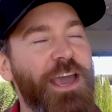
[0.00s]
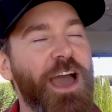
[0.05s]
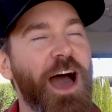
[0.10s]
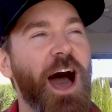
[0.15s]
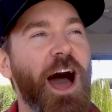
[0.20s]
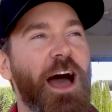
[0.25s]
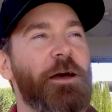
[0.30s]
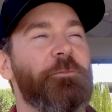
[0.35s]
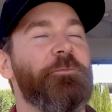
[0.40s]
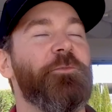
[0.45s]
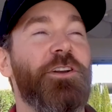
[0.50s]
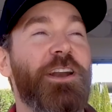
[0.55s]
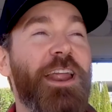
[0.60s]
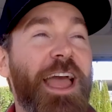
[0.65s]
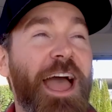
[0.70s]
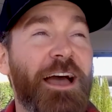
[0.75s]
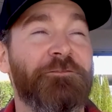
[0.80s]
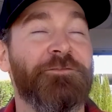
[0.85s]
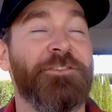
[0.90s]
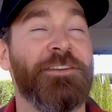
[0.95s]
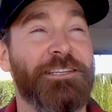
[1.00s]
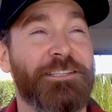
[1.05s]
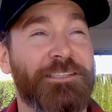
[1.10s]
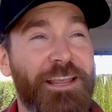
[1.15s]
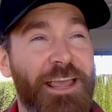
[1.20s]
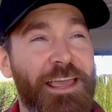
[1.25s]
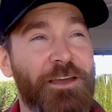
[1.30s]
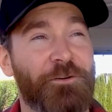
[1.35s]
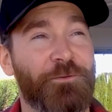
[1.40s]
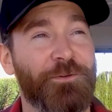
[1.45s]
I'm gonna have to
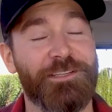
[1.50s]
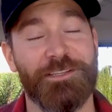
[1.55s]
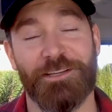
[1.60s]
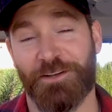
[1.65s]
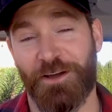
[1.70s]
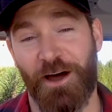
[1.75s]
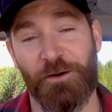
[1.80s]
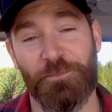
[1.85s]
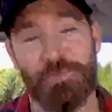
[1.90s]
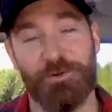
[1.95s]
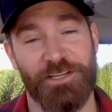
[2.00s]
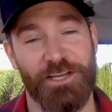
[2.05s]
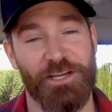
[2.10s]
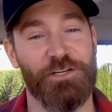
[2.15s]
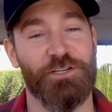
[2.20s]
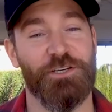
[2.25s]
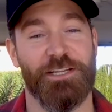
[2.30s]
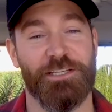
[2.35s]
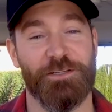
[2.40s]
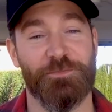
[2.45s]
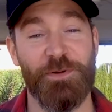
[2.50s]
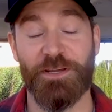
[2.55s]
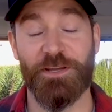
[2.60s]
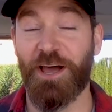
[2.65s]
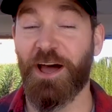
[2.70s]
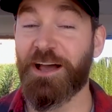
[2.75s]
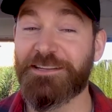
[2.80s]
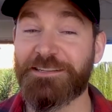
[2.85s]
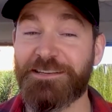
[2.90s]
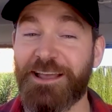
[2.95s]
say it was the competitions.
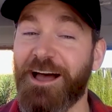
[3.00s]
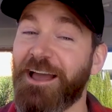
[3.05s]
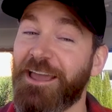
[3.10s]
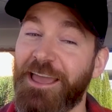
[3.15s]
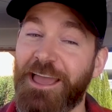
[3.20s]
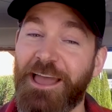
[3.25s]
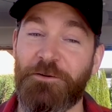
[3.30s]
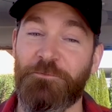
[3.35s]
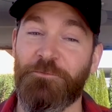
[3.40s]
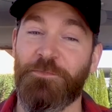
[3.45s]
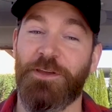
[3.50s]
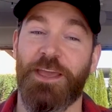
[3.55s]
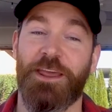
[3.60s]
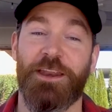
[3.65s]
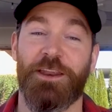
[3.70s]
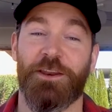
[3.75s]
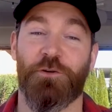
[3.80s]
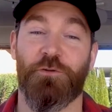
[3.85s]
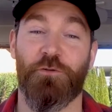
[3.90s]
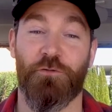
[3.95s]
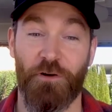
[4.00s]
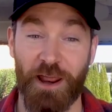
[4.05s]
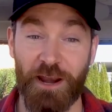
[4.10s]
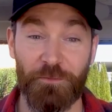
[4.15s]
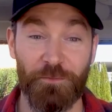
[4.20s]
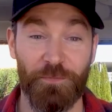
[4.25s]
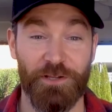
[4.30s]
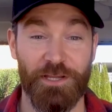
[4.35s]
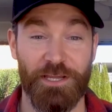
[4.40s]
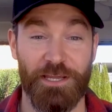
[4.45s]
Because I am an
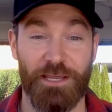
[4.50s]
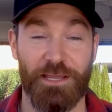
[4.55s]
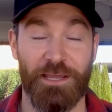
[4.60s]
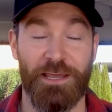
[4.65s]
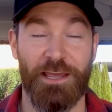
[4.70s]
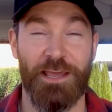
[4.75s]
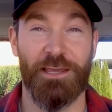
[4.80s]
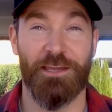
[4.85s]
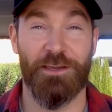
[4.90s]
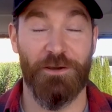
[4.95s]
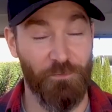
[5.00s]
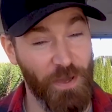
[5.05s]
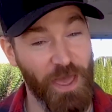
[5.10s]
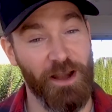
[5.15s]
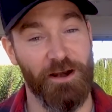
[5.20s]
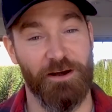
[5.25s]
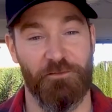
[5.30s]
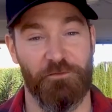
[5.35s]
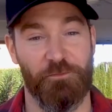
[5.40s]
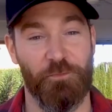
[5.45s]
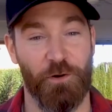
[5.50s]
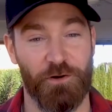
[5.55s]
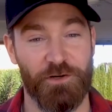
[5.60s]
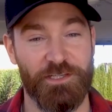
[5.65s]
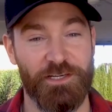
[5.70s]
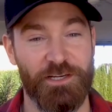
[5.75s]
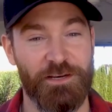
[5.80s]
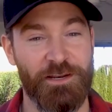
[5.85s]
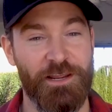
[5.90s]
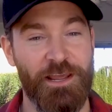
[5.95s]
incredibly competitive
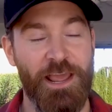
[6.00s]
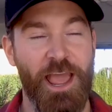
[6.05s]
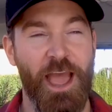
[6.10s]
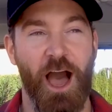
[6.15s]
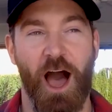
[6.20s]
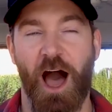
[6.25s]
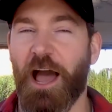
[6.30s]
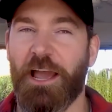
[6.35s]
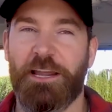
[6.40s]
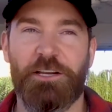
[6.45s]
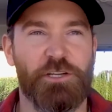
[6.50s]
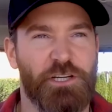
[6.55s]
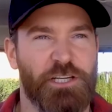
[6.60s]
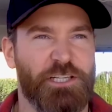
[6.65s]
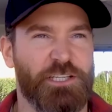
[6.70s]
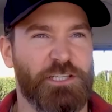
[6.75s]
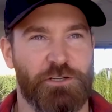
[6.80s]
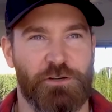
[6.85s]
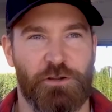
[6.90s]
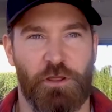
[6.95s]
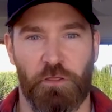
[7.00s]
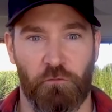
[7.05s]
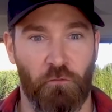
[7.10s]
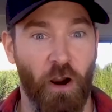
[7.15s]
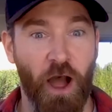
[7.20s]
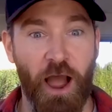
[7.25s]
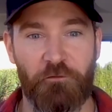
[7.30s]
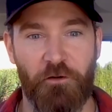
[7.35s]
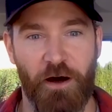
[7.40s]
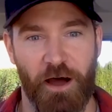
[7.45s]
person, I just
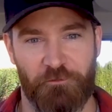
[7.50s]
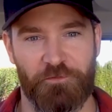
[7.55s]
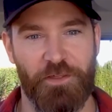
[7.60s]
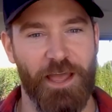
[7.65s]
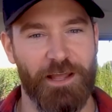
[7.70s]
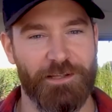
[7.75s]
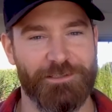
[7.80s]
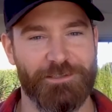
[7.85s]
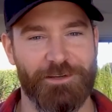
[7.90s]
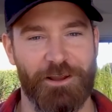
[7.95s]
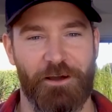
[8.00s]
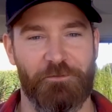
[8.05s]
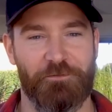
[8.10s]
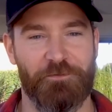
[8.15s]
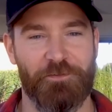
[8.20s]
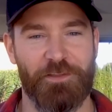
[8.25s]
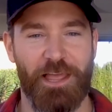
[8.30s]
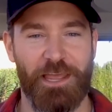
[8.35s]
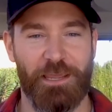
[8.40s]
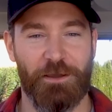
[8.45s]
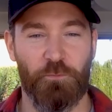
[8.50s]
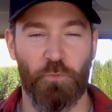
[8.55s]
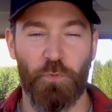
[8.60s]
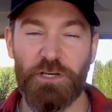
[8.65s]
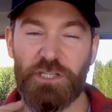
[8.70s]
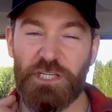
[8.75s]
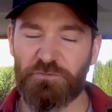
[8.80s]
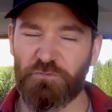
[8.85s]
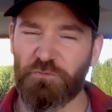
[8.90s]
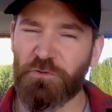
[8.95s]
thrive off that stuff, like,
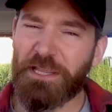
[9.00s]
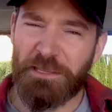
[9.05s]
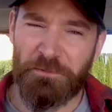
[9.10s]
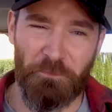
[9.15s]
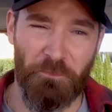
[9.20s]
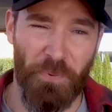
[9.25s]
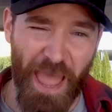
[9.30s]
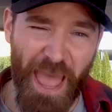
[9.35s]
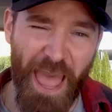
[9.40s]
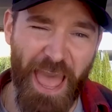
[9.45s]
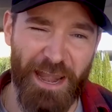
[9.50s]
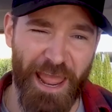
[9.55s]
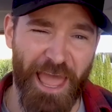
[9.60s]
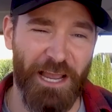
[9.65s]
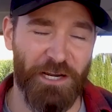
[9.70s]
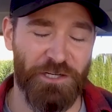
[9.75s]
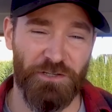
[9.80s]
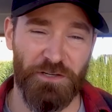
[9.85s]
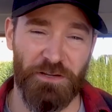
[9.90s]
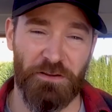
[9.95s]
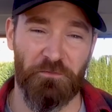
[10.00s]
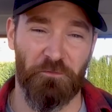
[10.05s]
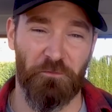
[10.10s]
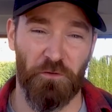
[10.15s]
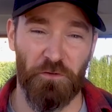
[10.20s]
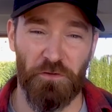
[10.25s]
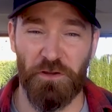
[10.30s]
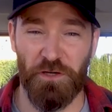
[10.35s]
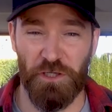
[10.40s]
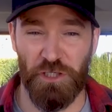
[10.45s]
which is really bad actually
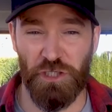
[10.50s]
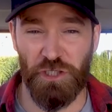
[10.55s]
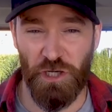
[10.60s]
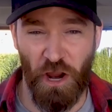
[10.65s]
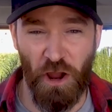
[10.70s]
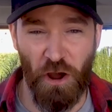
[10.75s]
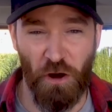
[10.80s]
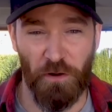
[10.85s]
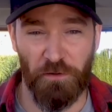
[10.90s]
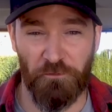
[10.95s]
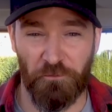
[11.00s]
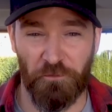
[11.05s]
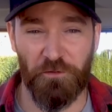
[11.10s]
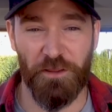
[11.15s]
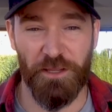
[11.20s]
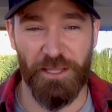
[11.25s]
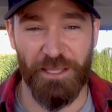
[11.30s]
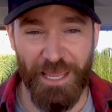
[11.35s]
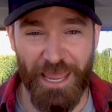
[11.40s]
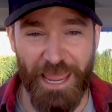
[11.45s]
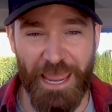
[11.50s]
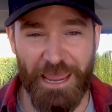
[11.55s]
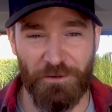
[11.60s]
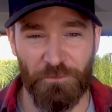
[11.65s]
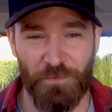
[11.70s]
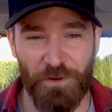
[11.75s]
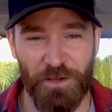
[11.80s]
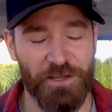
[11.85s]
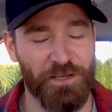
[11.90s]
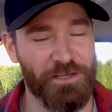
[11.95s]
for the show and for the
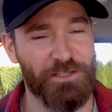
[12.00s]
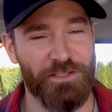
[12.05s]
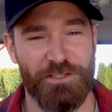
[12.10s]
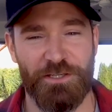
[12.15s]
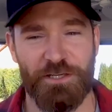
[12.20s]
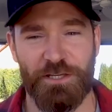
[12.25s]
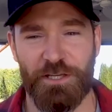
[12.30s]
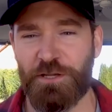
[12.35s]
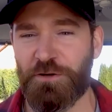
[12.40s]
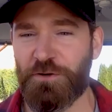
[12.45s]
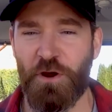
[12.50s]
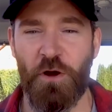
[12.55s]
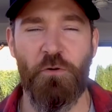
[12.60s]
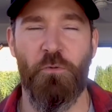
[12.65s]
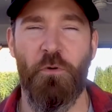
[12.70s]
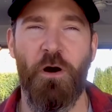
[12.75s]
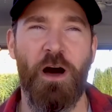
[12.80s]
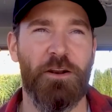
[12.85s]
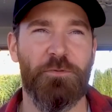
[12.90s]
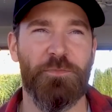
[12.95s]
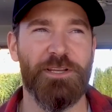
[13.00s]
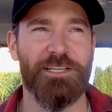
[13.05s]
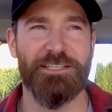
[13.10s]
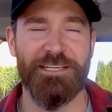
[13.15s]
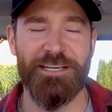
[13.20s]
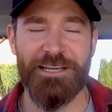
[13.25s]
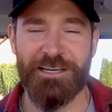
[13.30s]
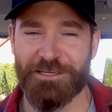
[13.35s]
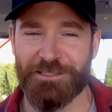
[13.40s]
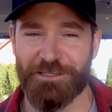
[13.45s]
game, because you don't want to be
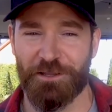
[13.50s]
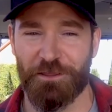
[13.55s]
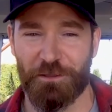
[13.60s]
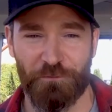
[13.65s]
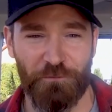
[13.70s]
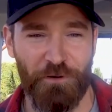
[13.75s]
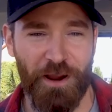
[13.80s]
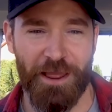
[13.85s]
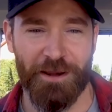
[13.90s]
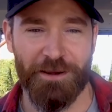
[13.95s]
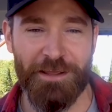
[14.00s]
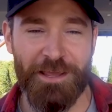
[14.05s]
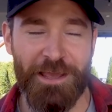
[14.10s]
seen as a threat.